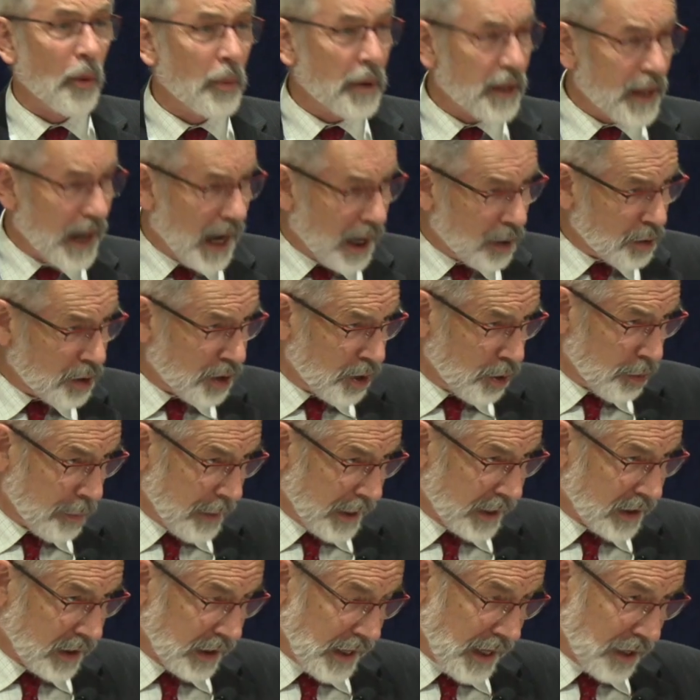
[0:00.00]
without you,
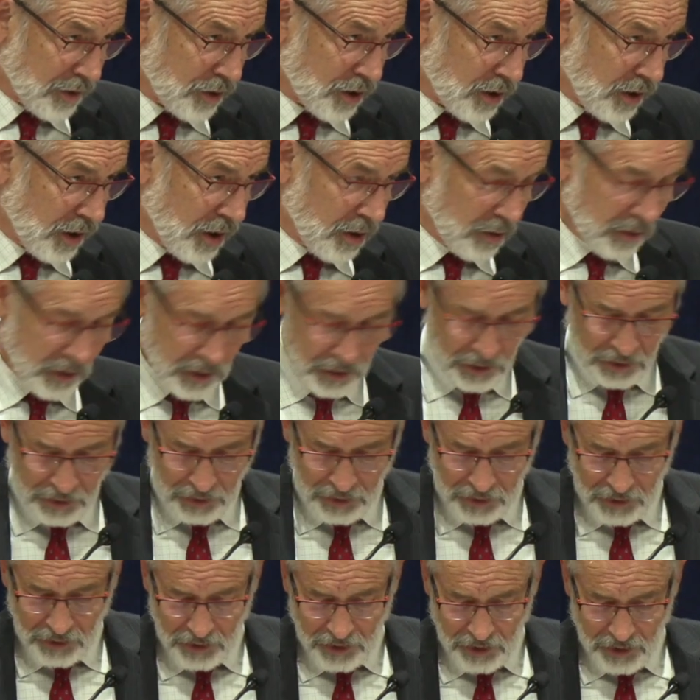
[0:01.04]
Michelangelo?"
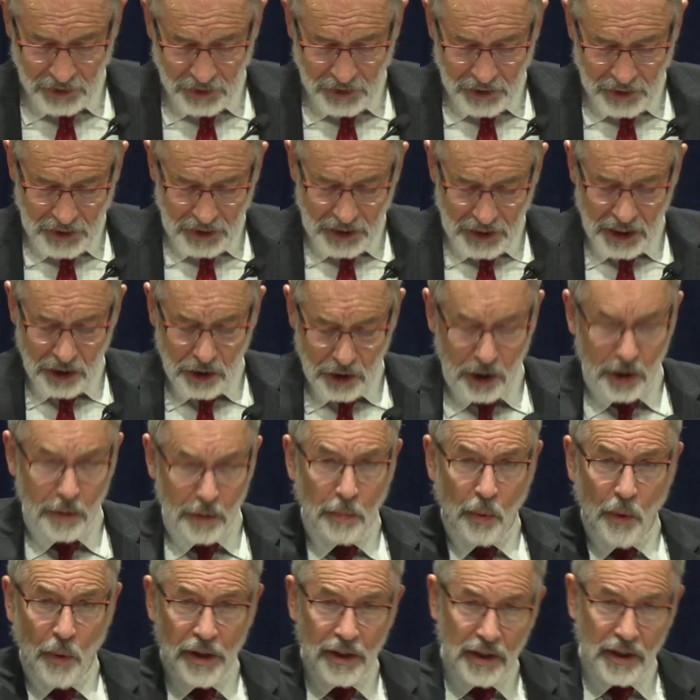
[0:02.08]
And he just
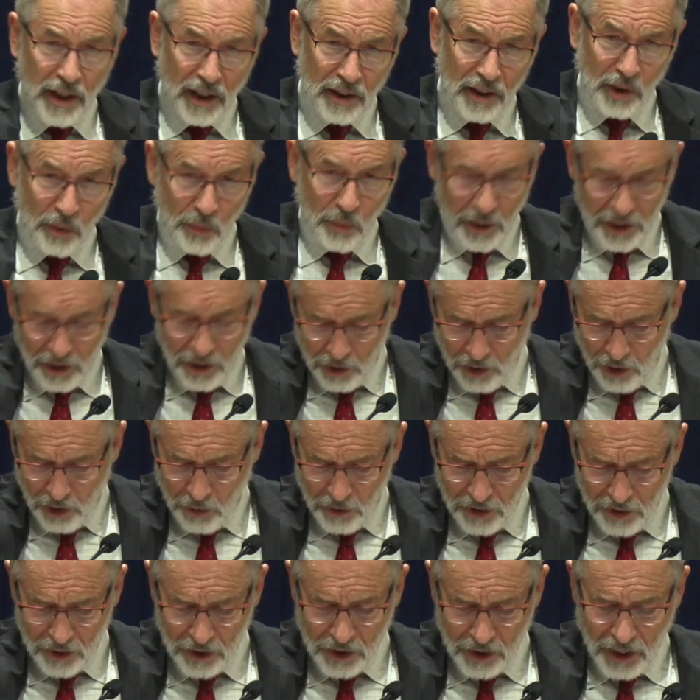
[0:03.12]
points out the window
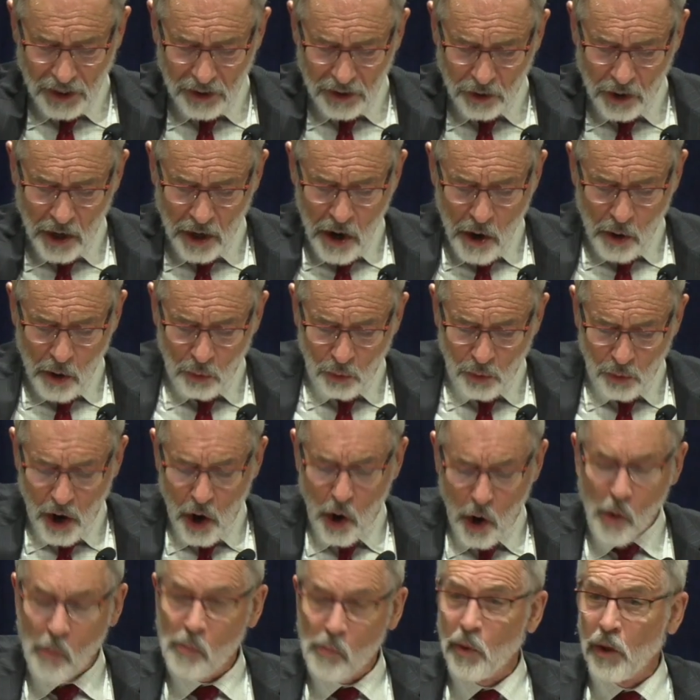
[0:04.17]
and says,
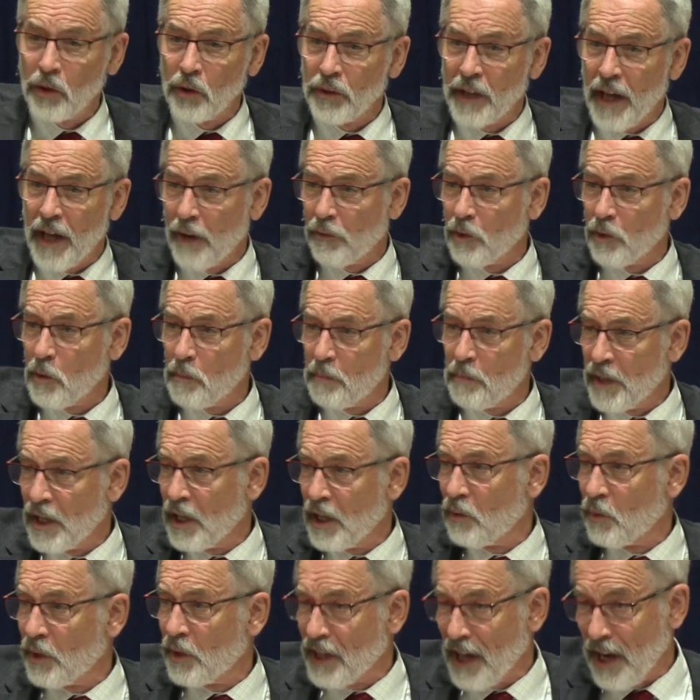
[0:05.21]
"Rome will never be
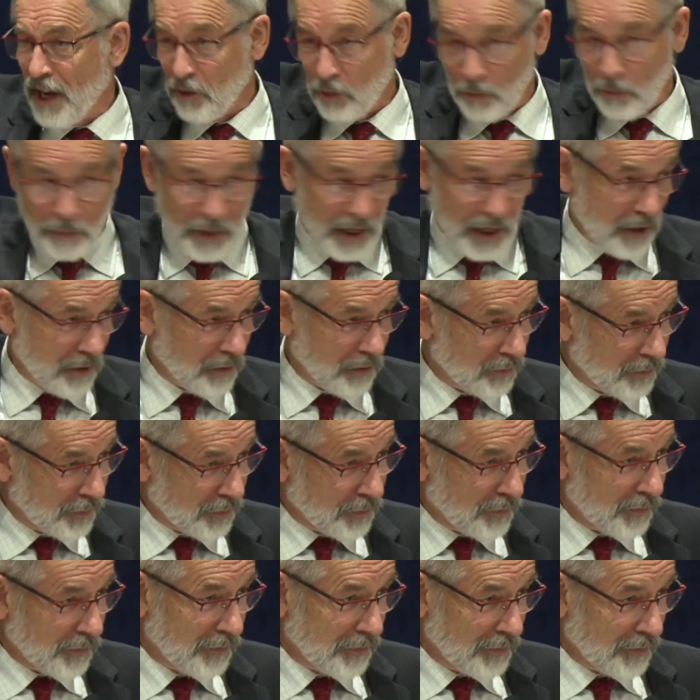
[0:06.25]
without me,"
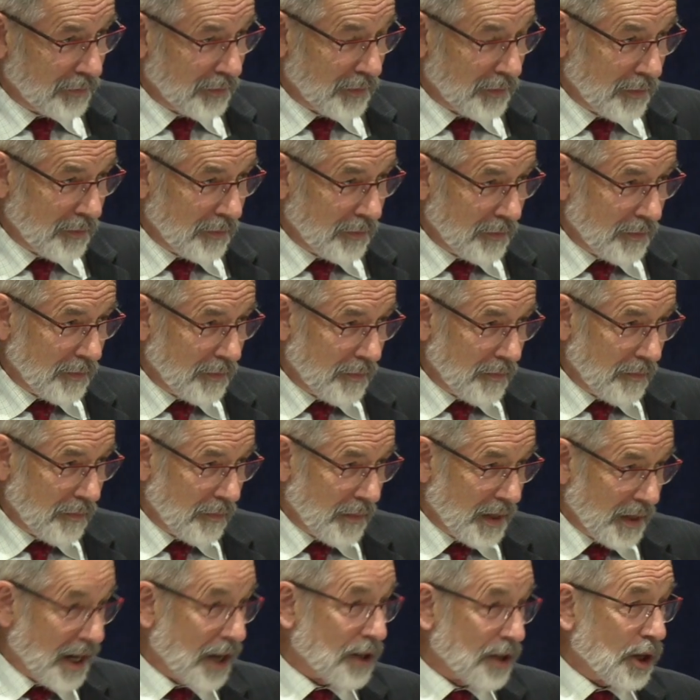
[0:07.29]

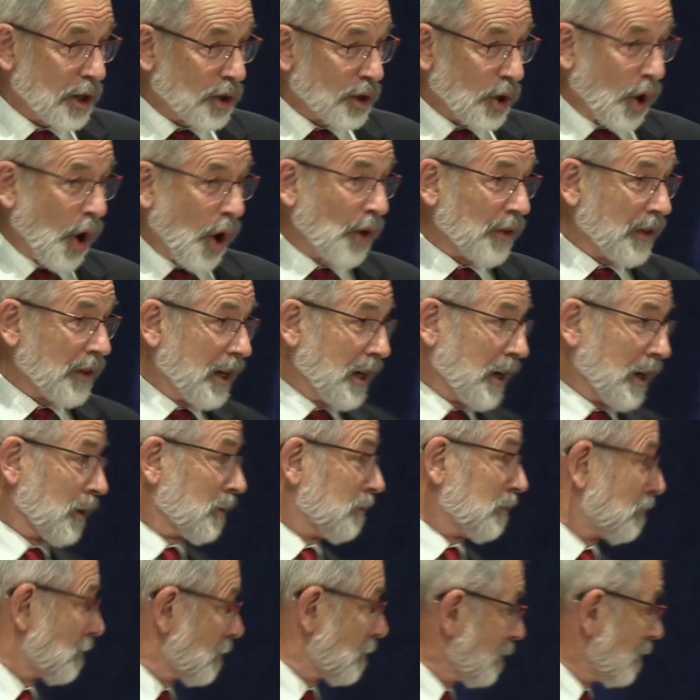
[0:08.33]
because it's all there,
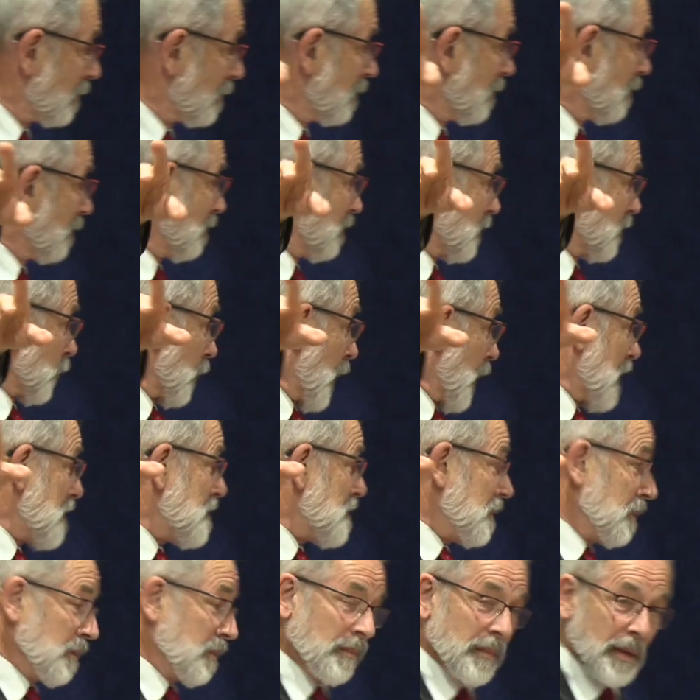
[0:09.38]
right?
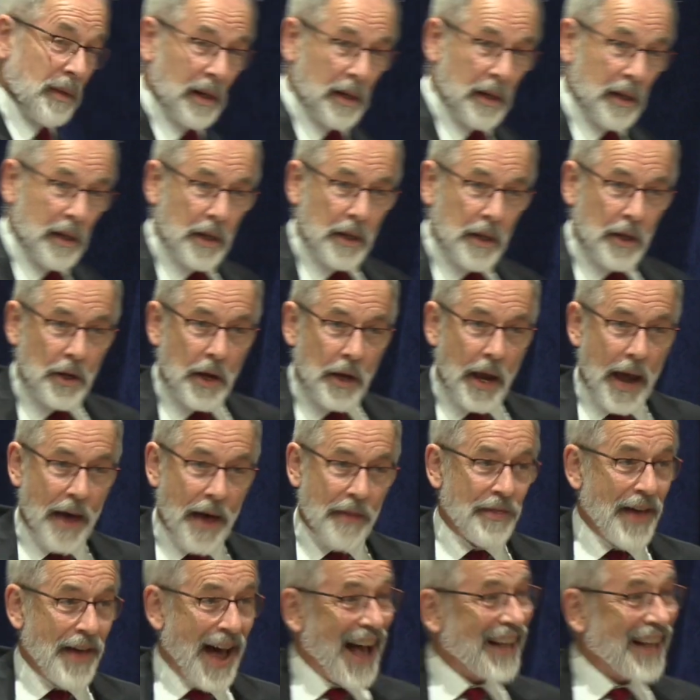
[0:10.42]

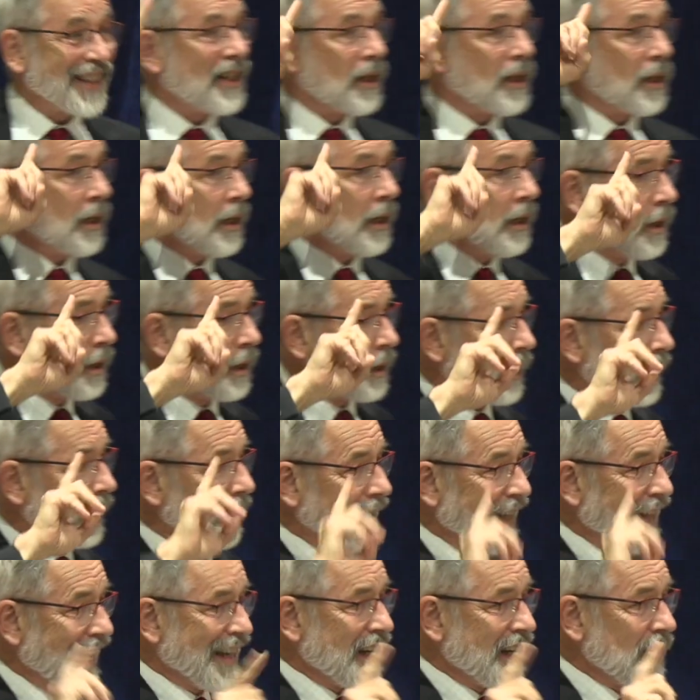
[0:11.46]
And that's the
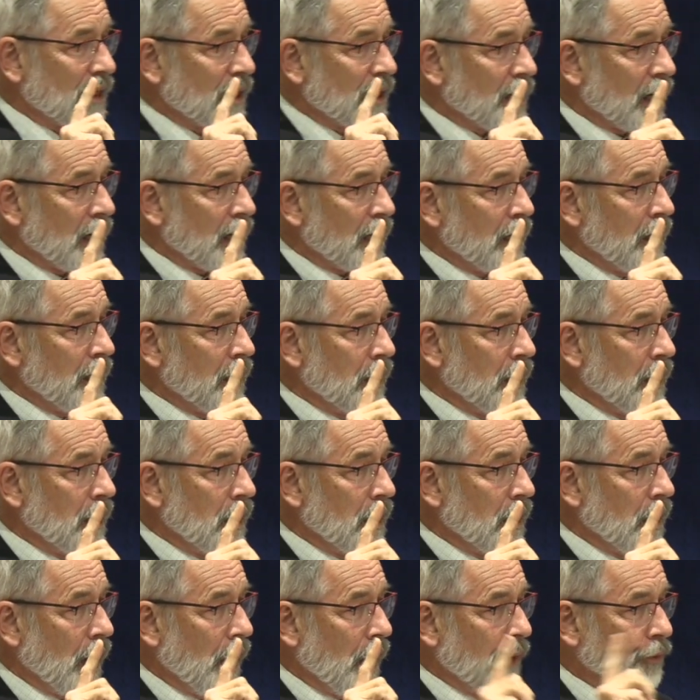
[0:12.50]
legacy
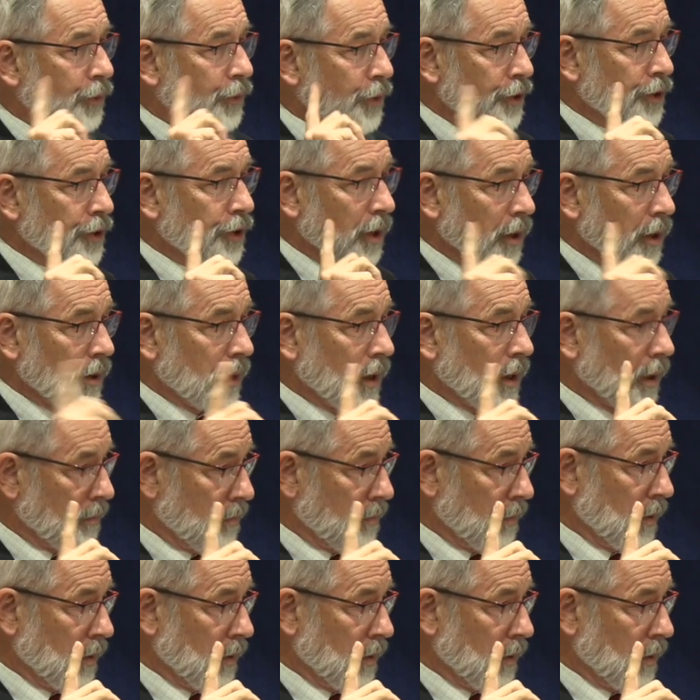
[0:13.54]
of Christendom.